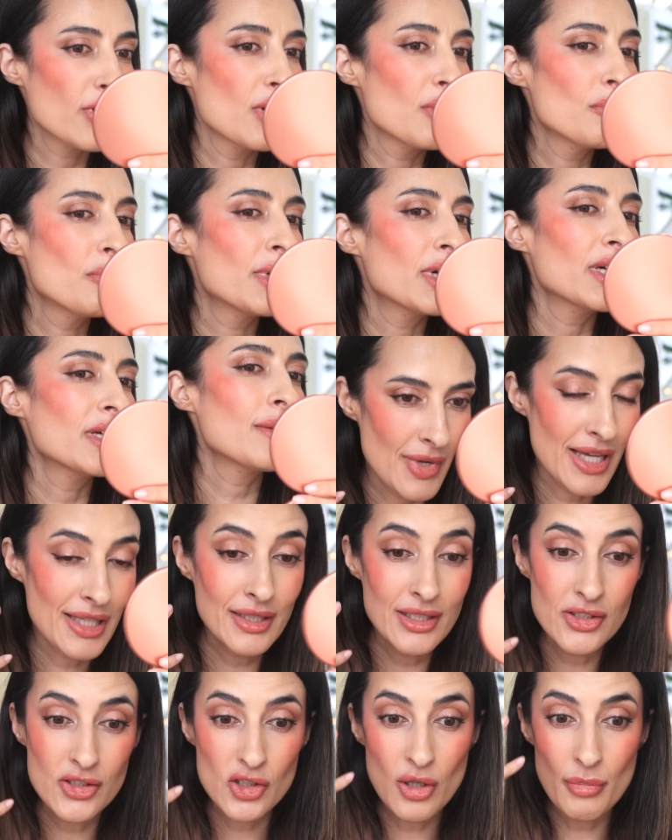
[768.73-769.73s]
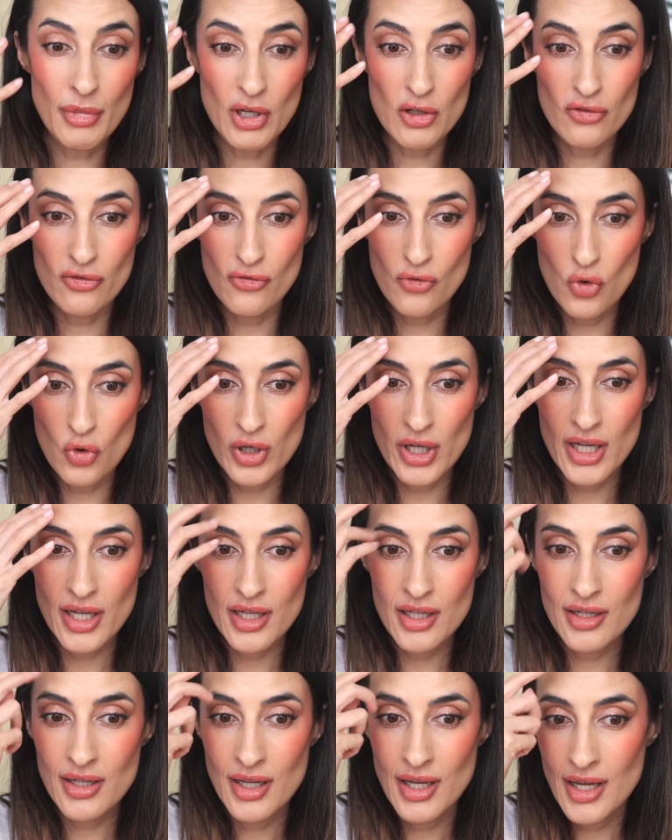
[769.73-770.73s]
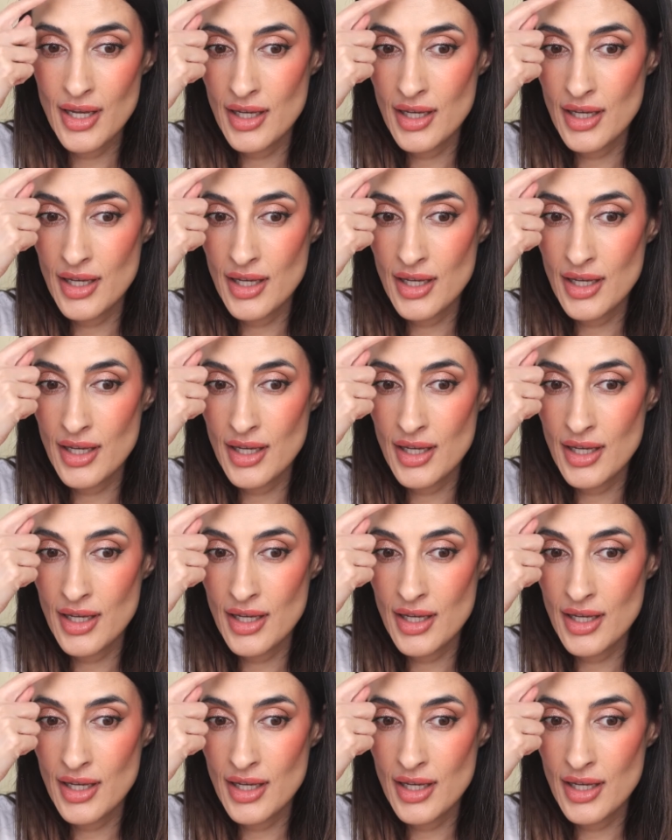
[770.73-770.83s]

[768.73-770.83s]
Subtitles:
but at least on my forehead,